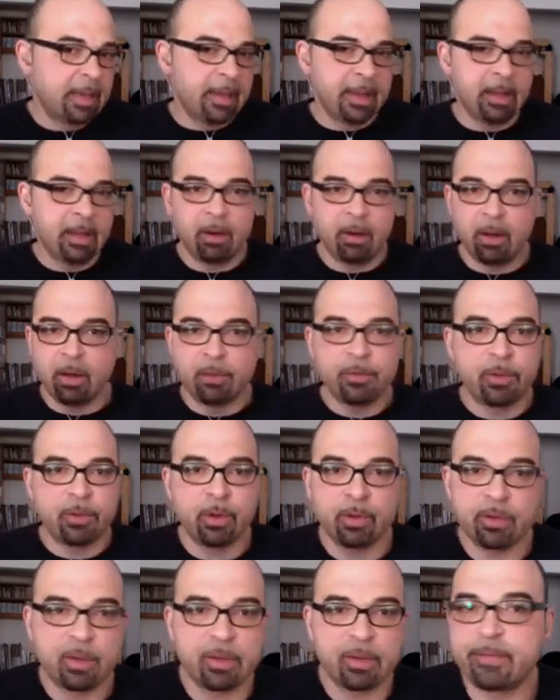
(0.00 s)
And all of
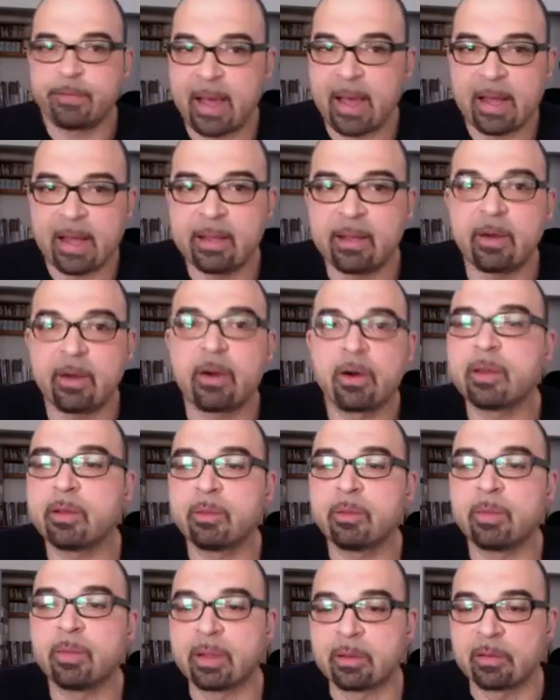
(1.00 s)
those are valid
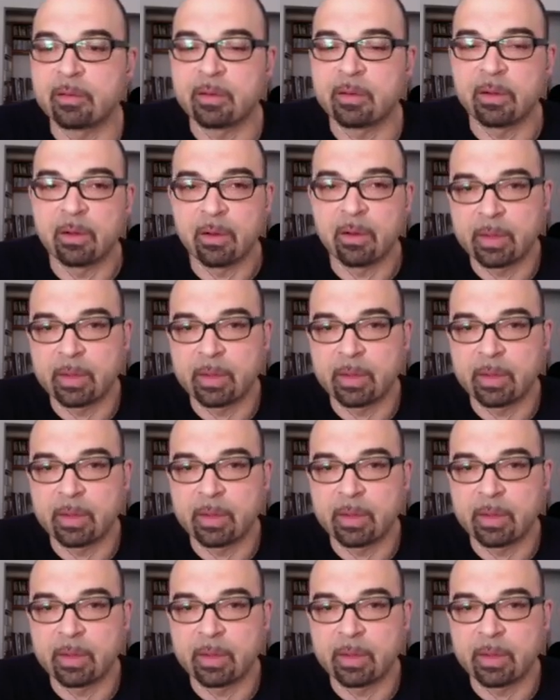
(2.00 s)
arguments, and